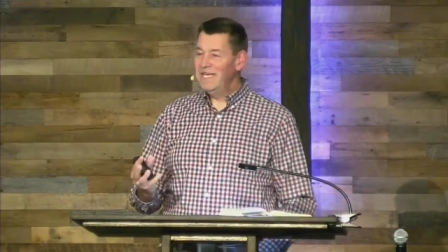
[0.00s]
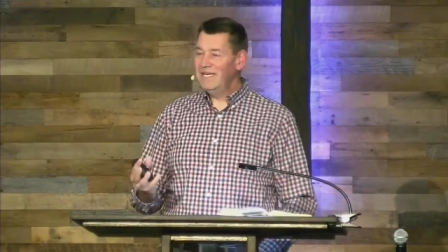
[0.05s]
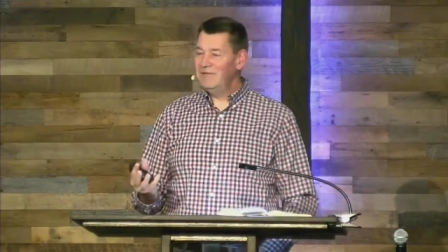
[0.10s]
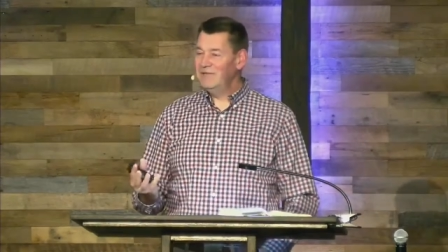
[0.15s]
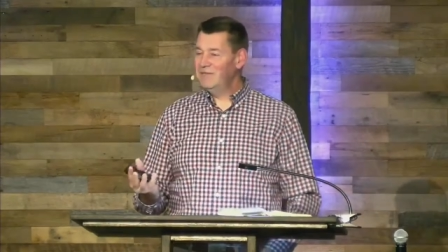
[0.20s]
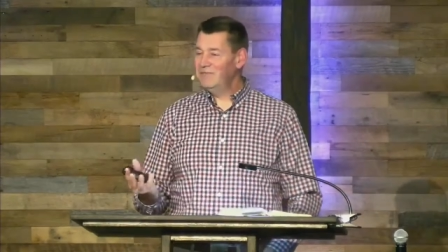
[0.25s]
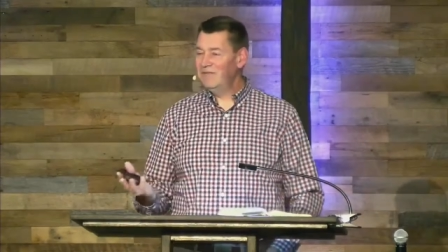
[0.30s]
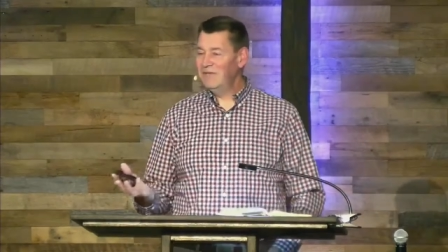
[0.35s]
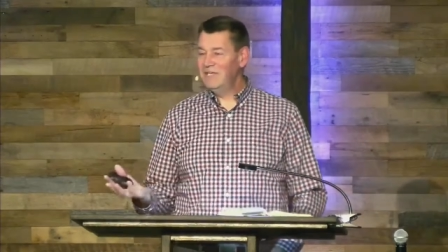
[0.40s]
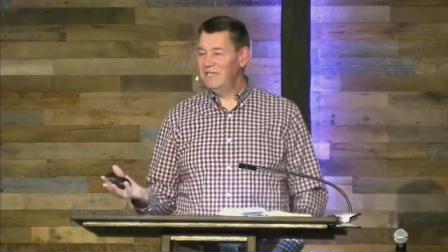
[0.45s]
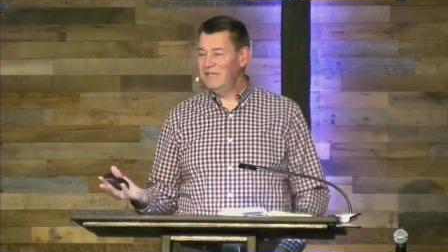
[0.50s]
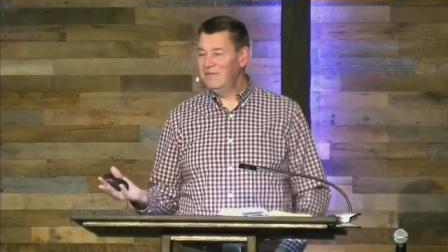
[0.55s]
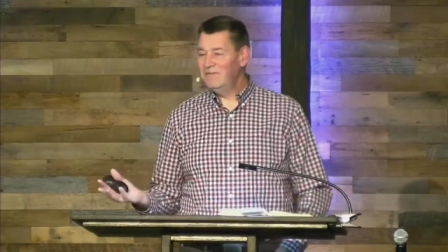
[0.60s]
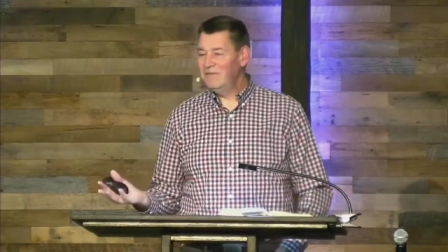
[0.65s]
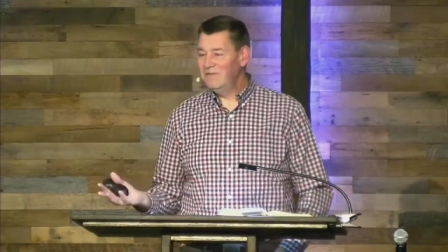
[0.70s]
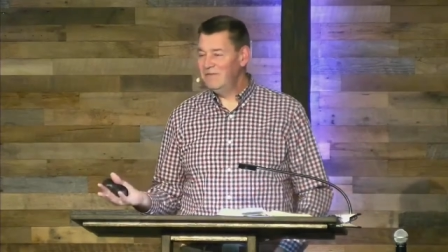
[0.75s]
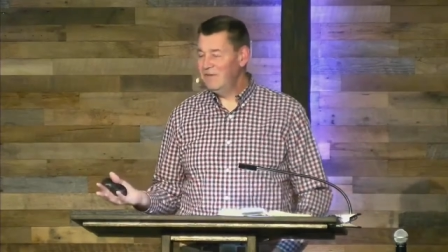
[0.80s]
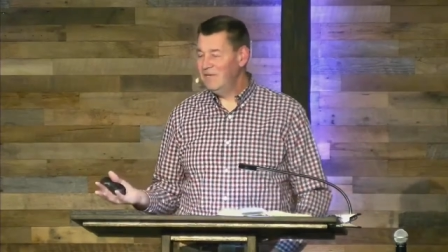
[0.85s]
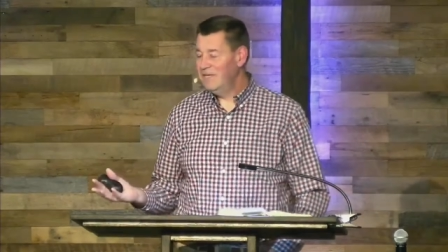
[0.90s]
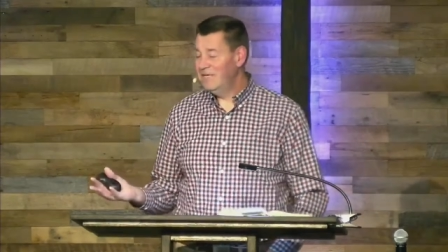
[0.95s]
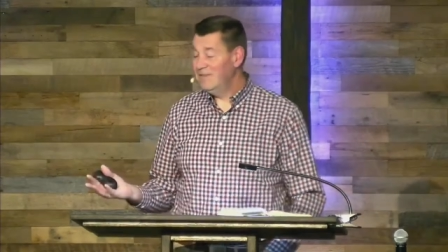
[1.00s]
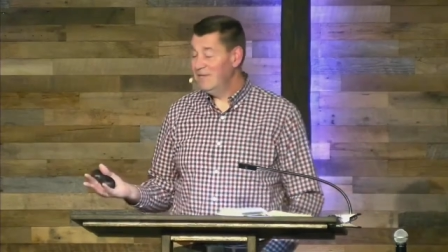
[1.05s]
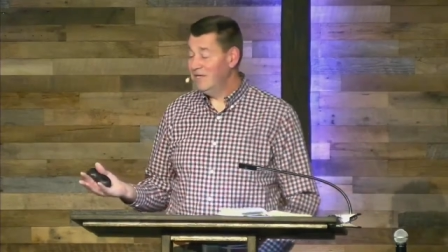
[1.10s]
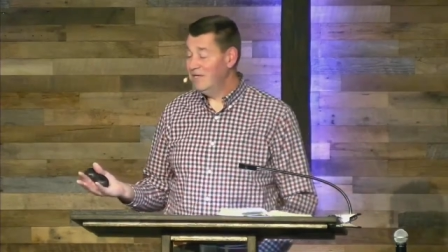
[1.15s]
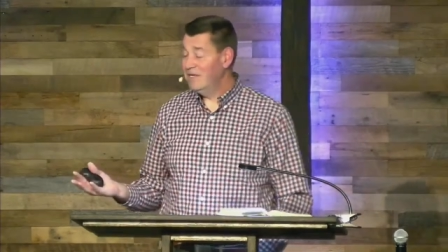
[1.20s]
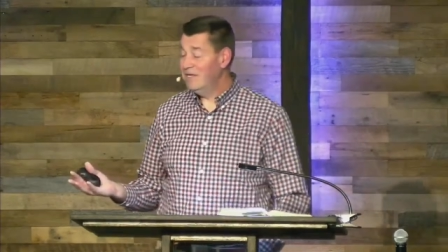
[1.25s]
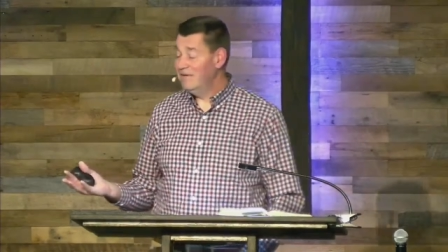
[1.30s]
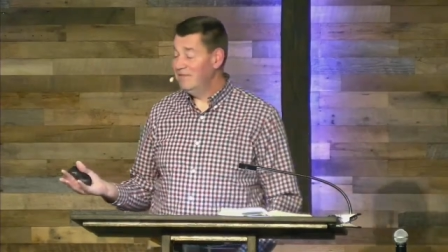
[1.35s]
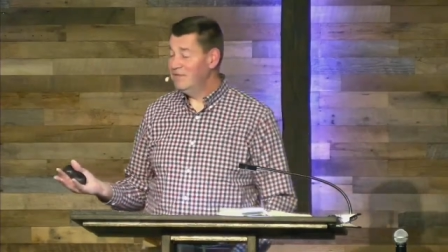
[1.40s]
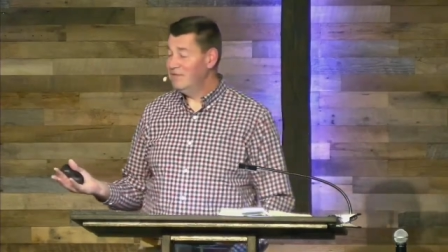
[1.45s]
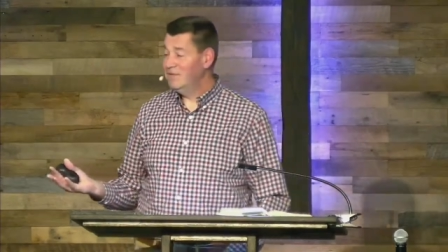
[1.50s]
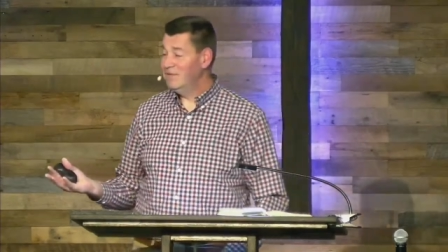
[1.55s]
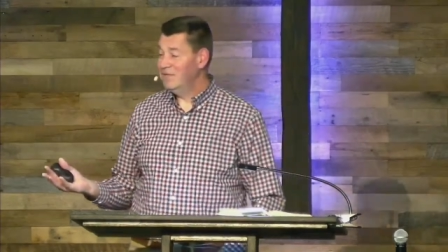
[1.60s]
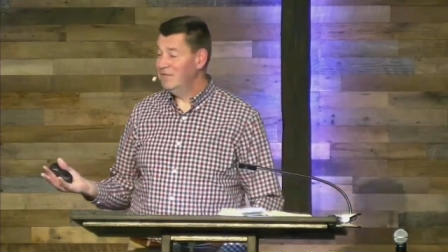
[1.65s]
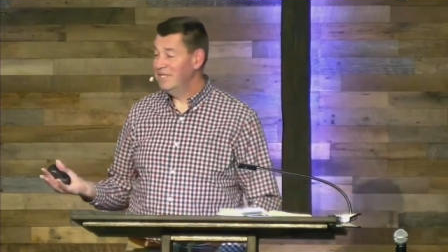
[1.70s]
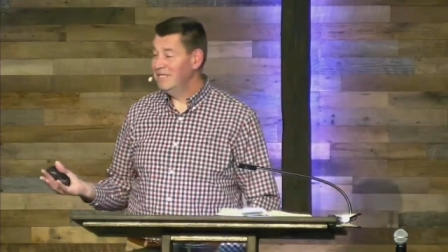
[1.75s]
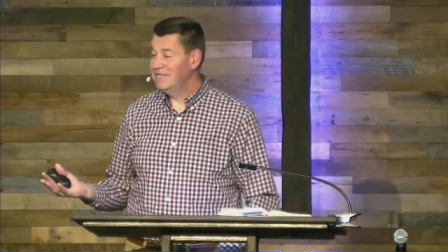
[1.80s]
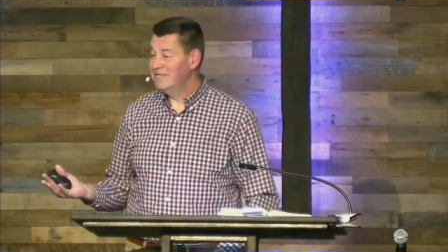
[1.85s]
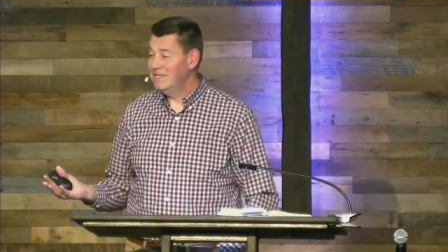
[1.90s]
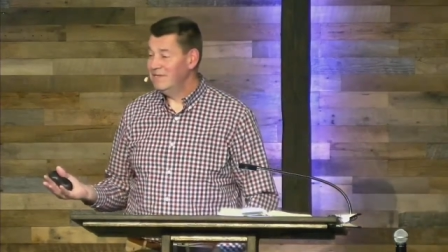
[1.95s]
it was very different for him and uncomfortable
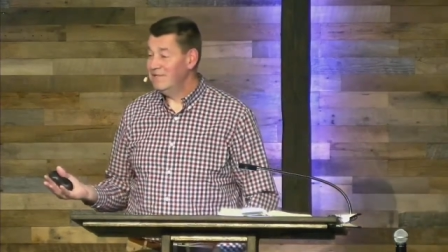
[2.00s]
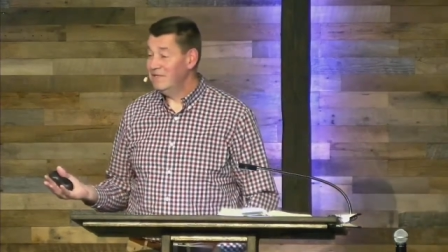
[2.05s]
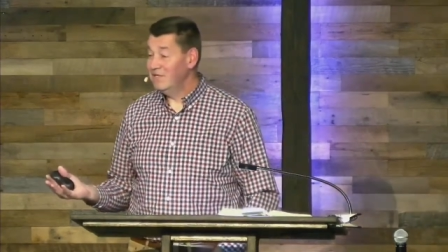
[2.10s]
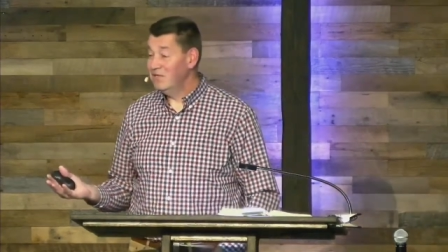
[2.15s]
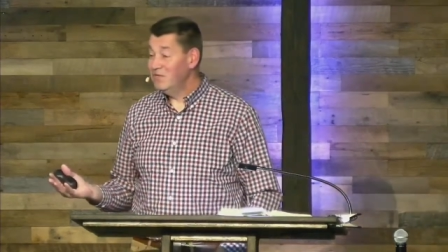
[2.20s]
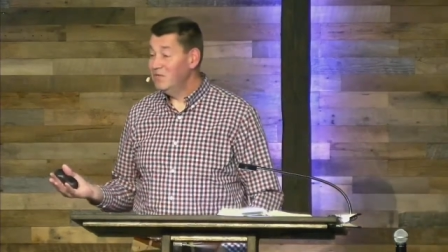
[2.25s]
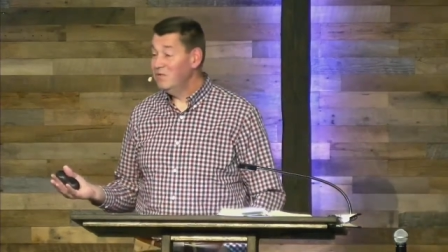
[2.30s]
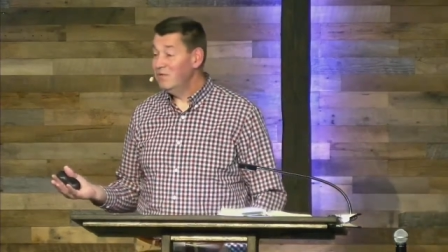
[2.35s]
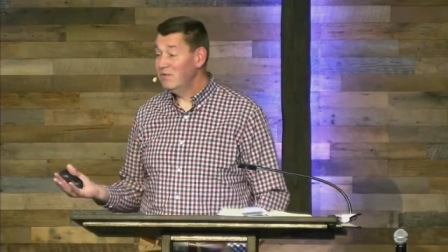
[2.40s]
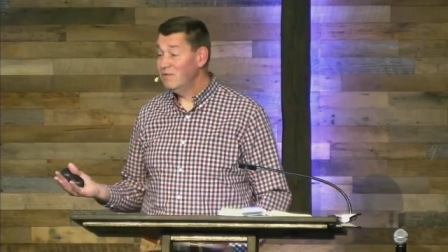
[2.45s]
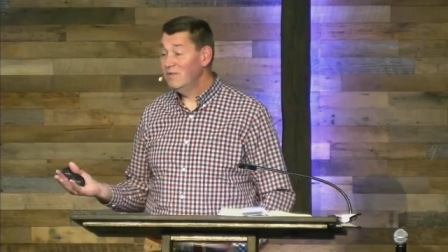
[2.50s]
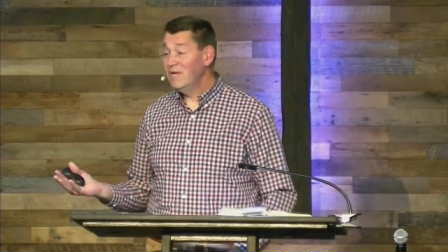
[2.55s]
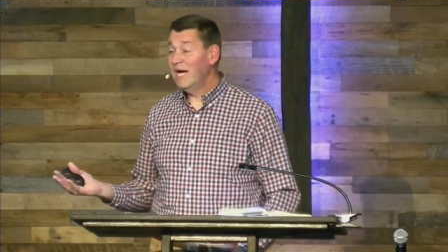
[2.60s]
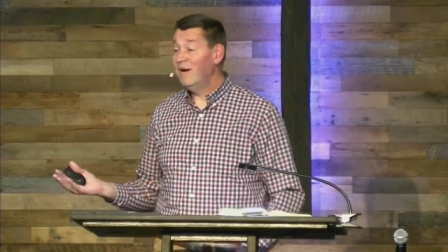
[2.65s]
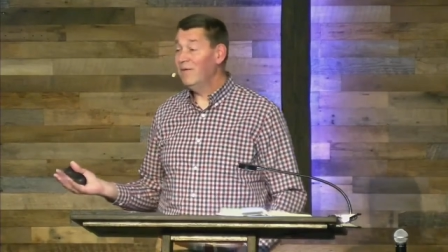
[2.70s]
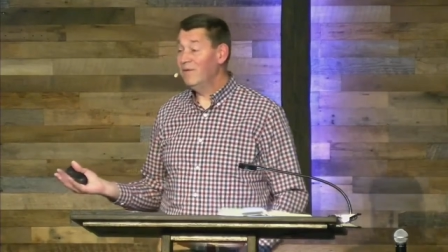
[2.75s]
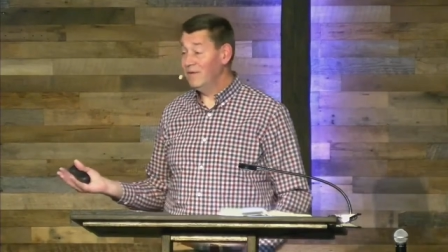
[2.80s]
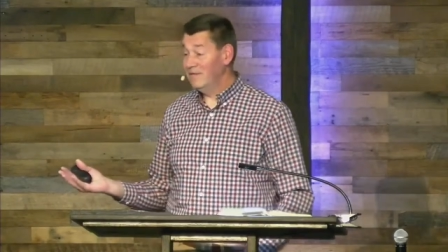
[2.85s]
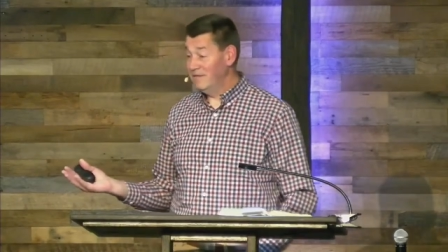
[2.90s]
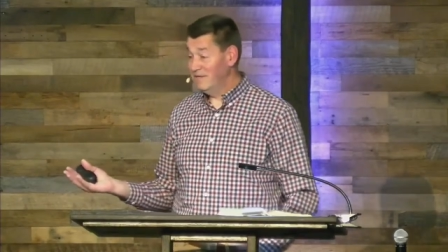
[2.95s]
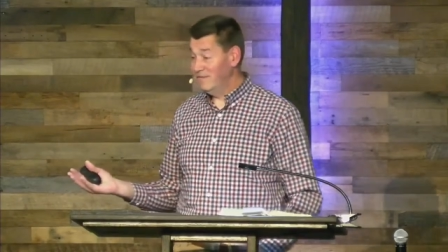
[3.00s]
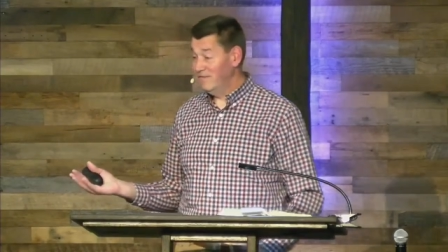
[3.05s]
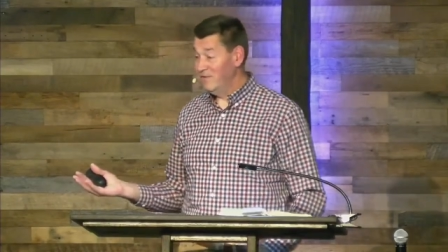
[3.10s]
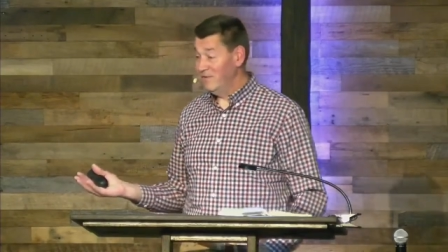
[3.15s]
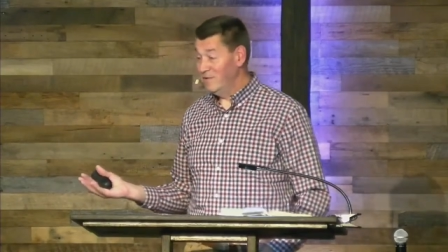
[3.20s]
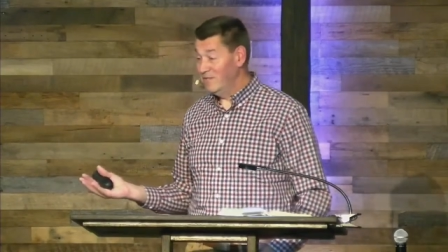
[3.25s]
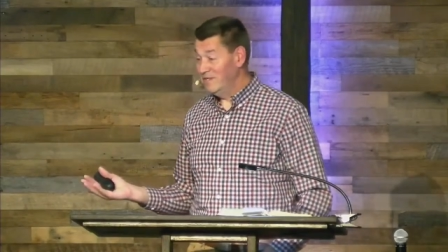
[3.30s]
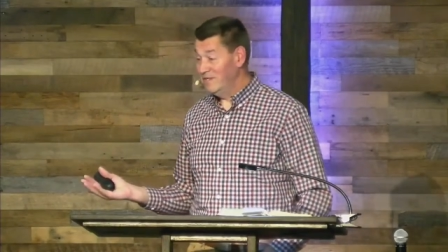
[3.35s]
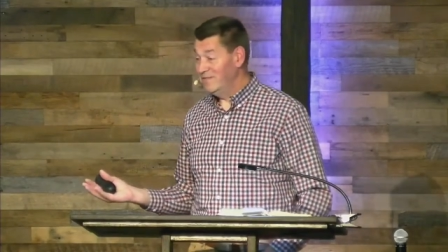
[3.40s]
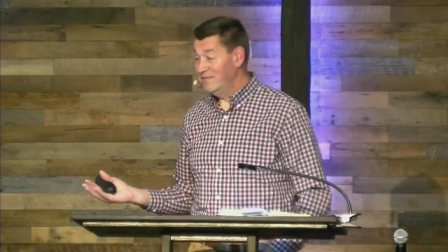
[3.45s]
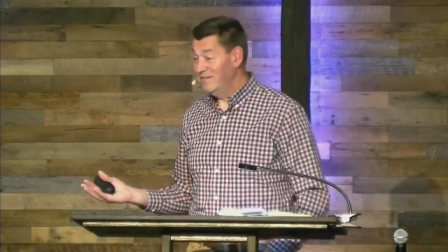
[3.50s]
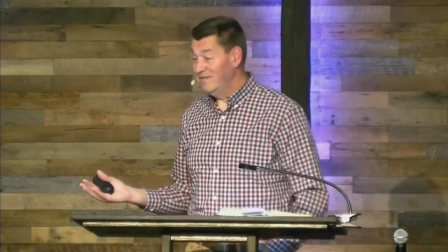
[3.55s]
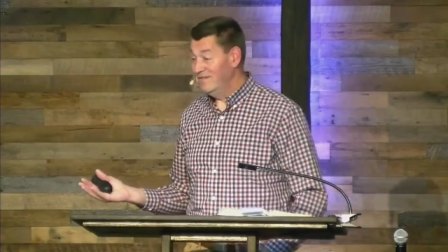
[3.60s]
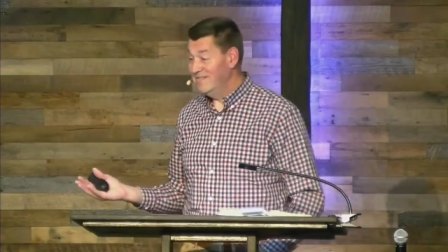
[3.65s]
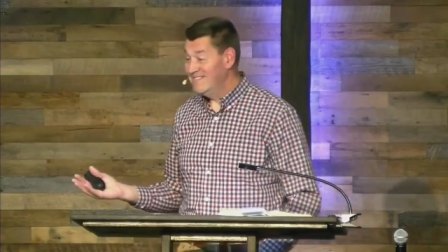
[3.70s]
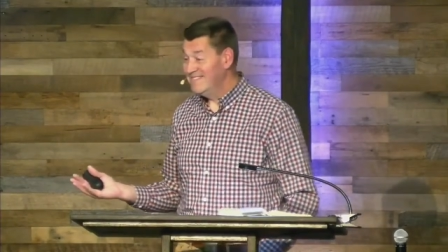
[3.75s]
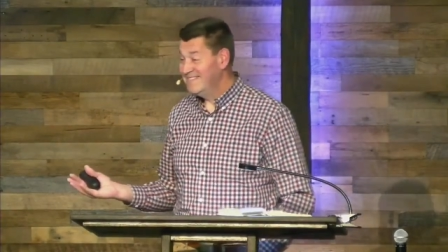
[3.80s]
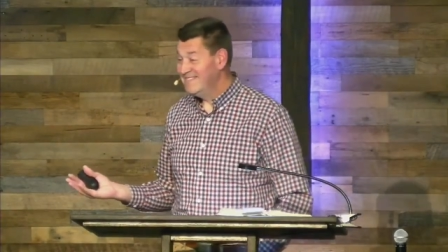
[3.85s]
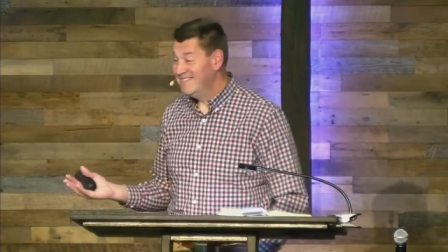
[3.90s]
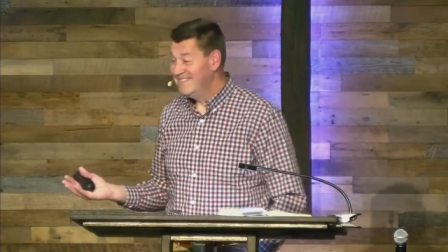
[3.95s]
because they went two to three hours for a worship
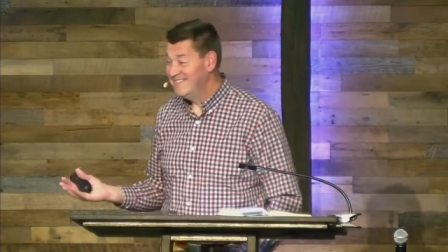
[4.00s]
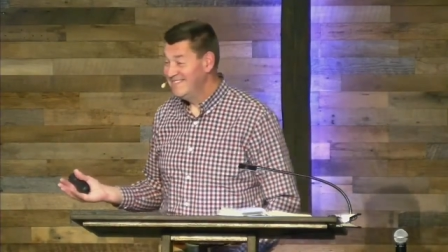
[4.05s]
service.